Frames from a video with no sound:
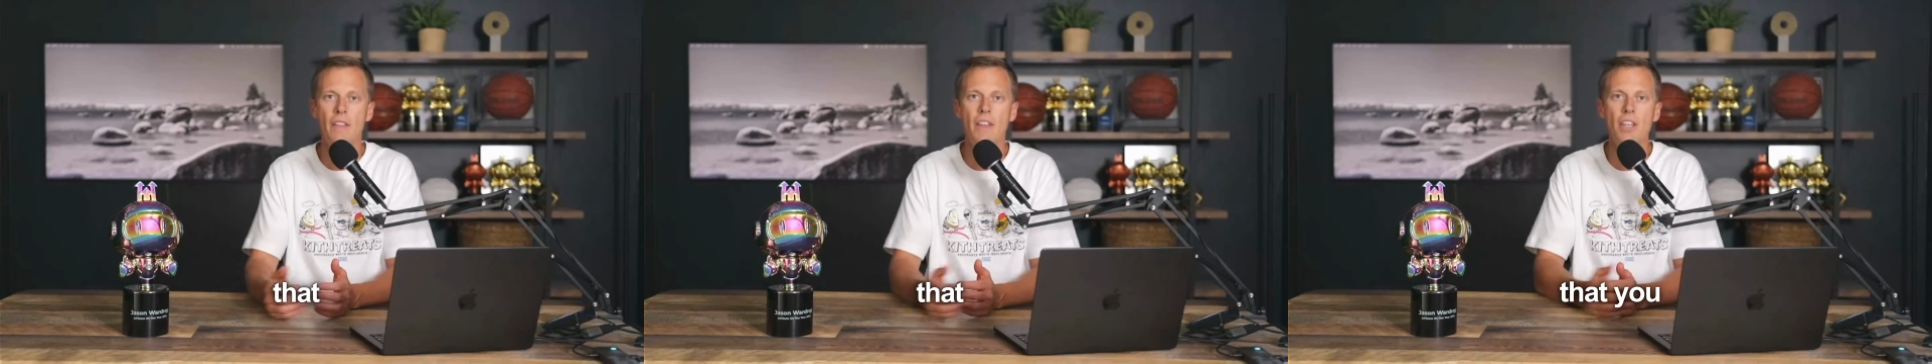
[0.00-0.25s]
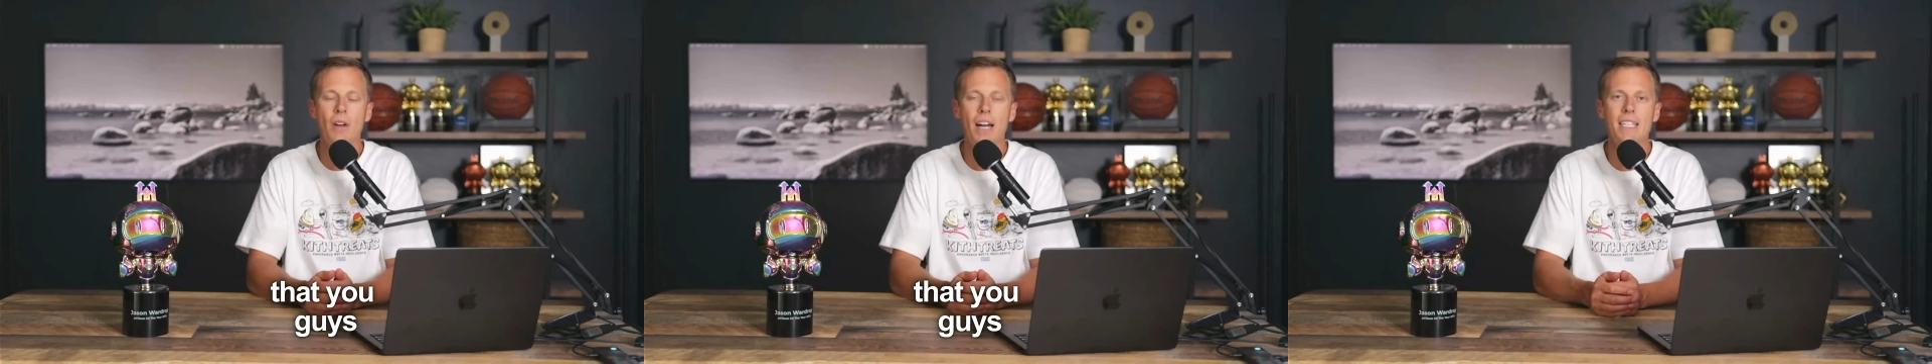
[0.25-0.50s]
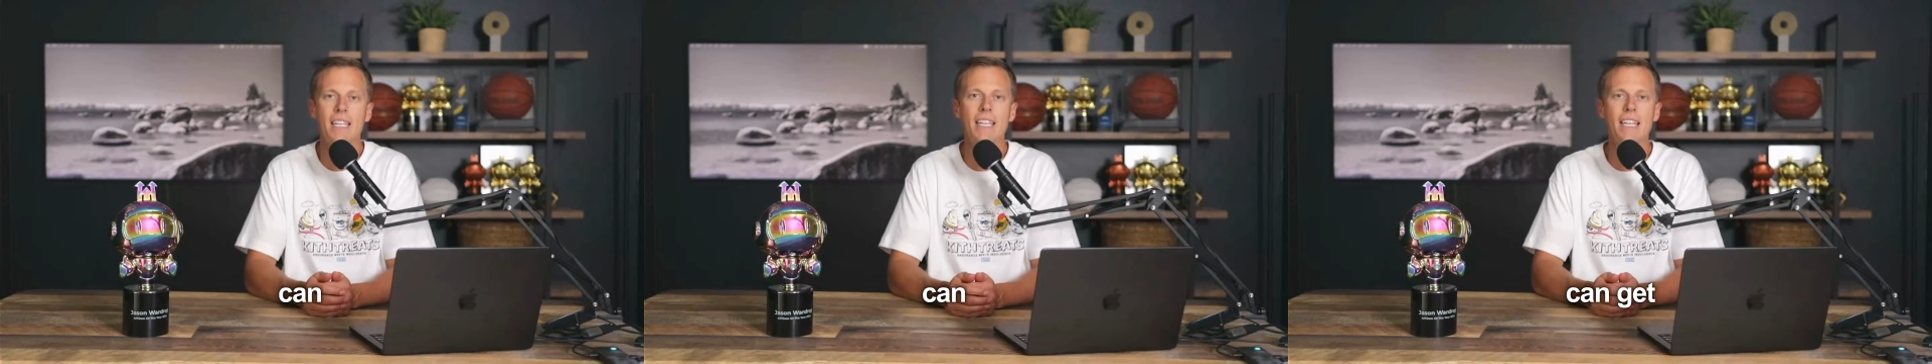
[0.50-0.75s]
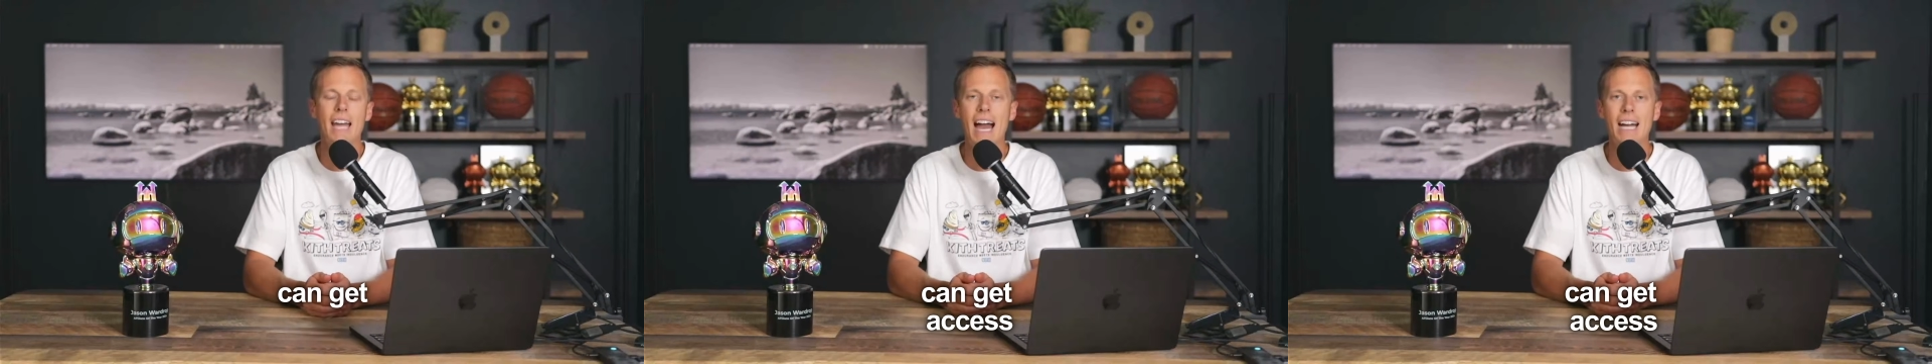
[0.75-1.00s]
that you guys can
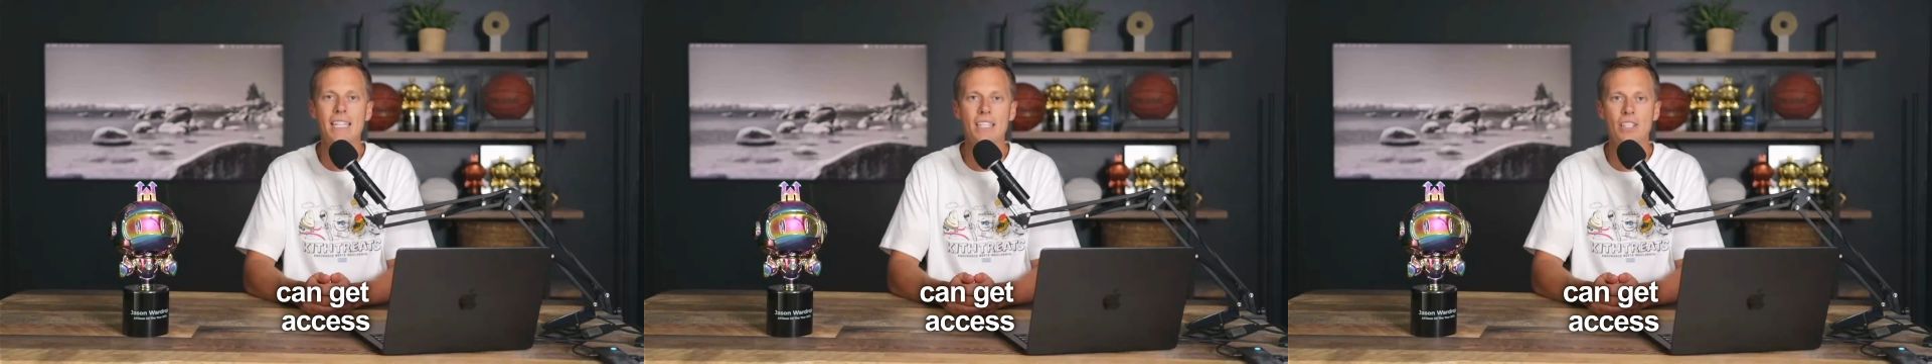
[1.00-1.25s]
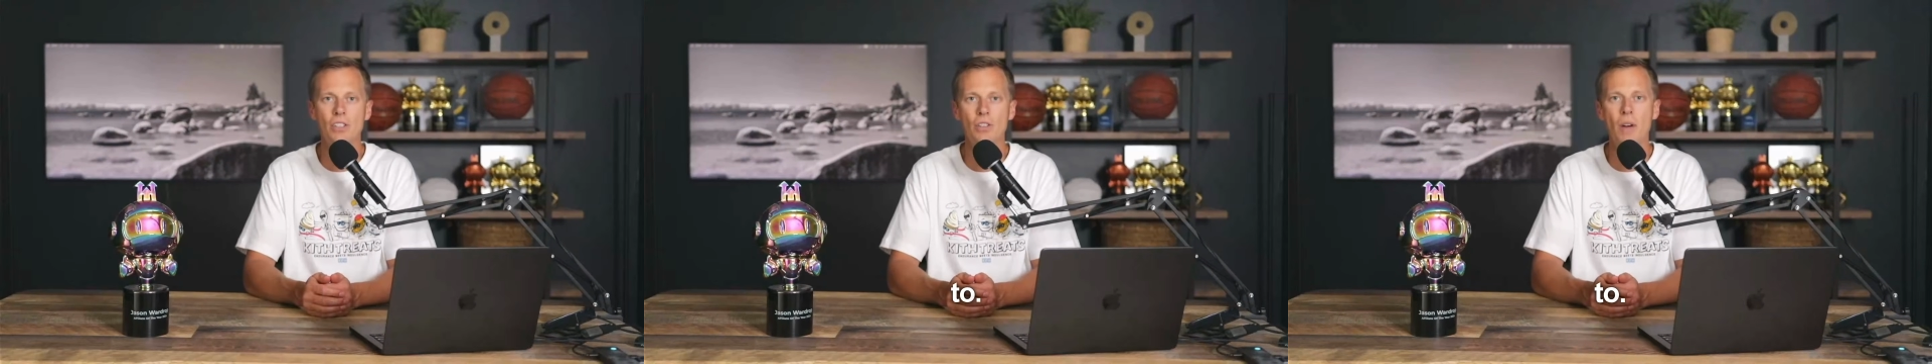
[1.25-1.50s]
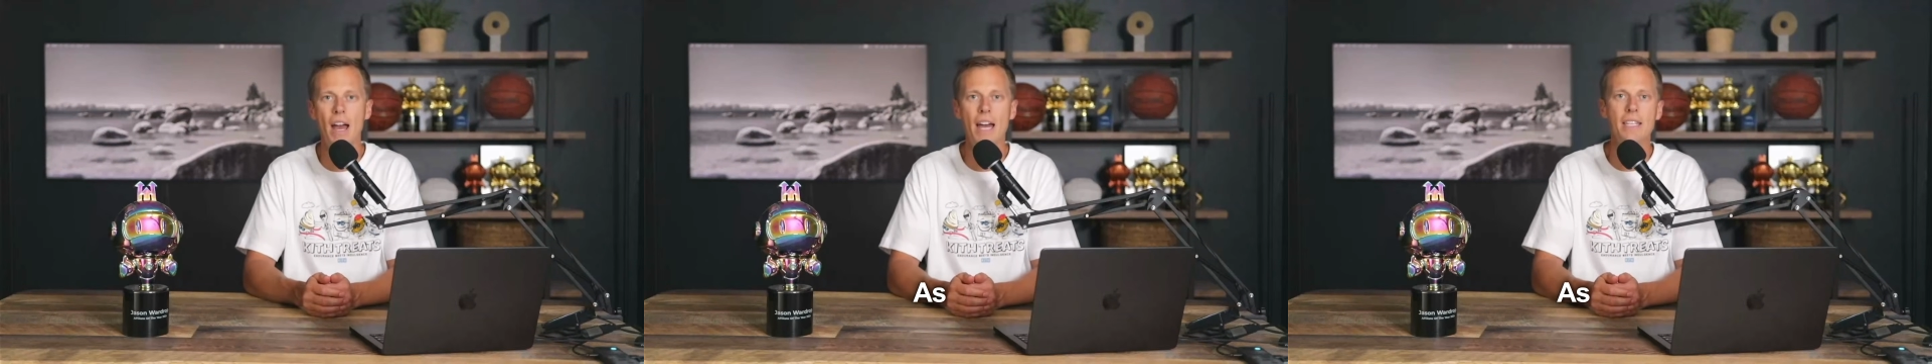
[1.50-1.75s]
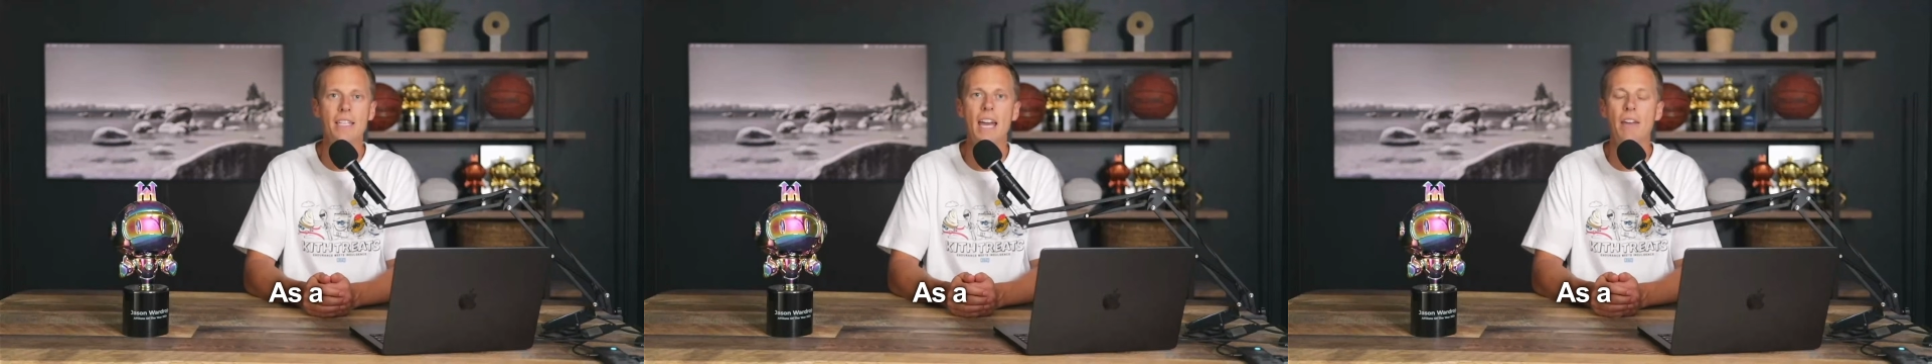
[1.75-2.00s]
get access to
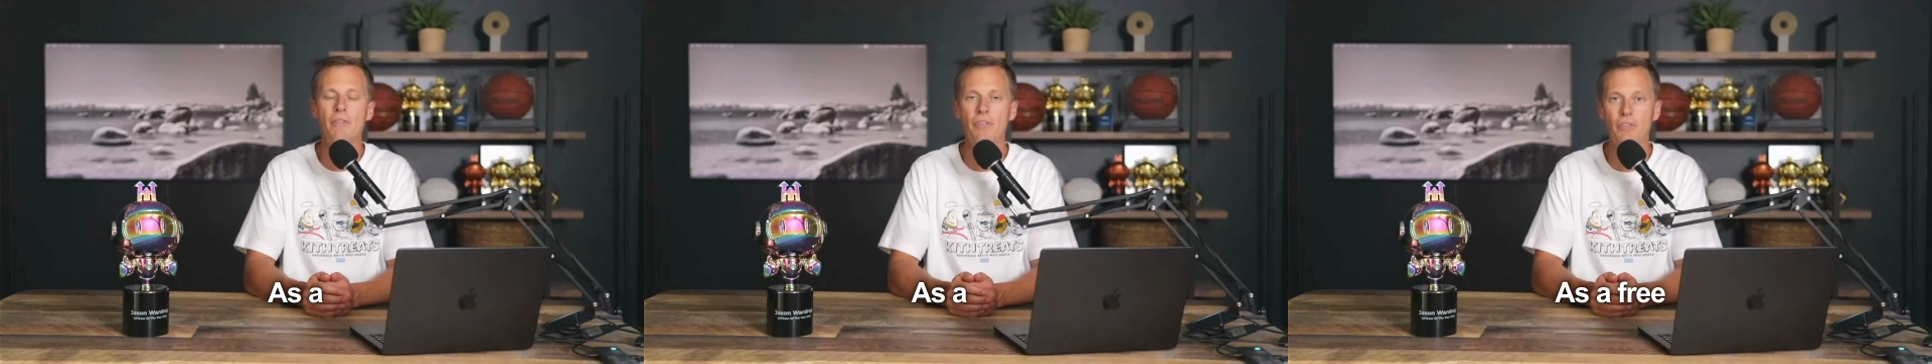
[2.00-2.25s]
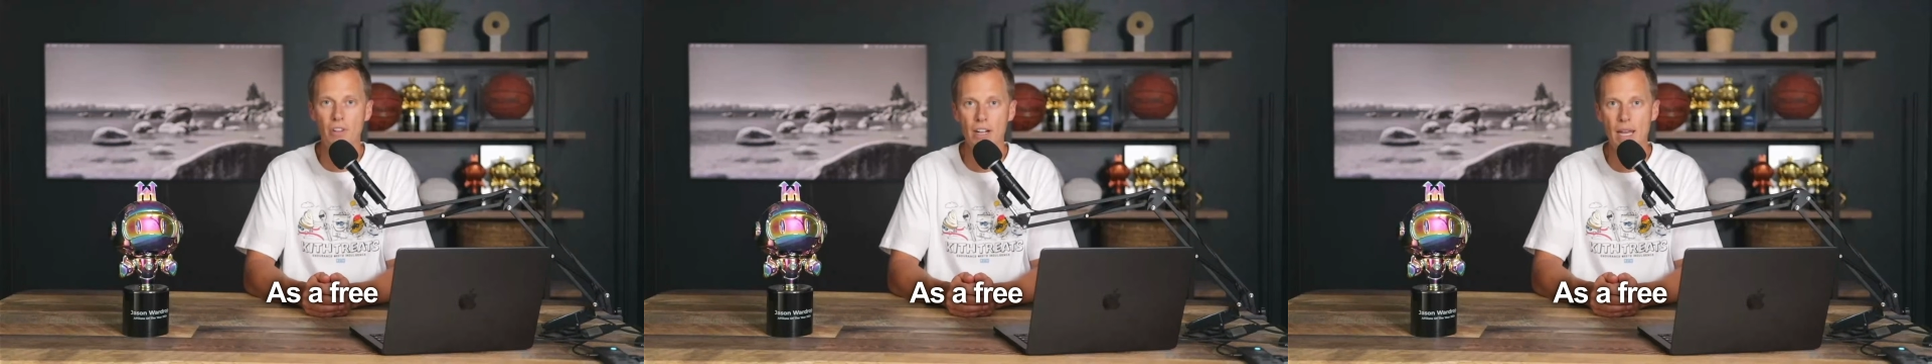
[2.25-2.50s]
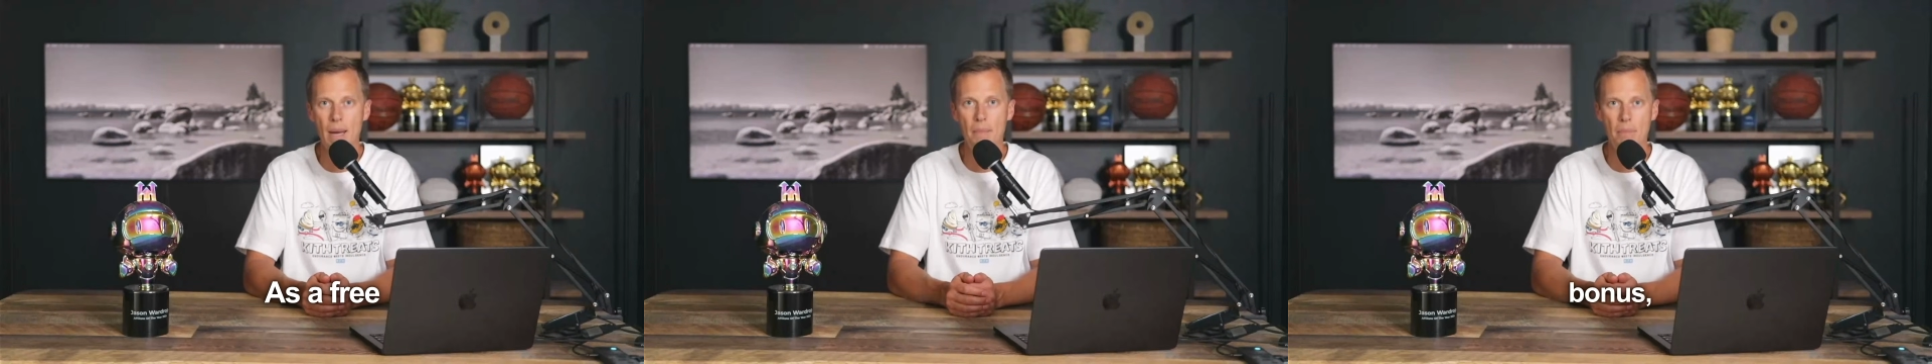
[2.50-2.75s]
as a free